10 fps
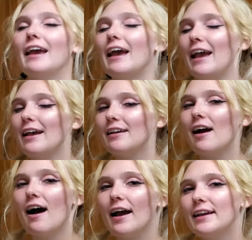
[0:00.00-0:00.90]
cake
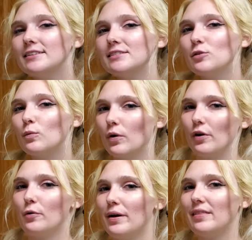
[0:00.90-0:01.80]
kind to
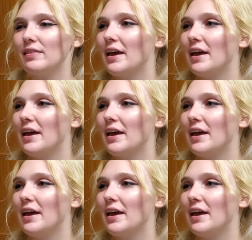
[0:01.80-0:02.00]
work with.